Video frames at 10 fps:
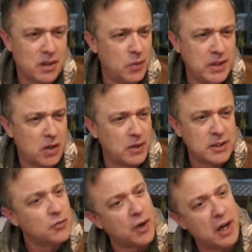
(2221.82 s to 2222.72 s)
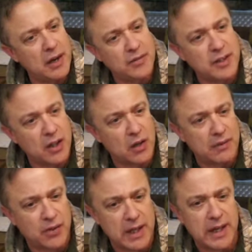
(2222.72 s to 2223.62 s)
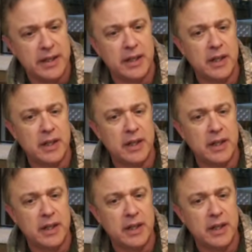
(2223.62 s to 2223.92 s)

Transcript: we always survived. You know, I've led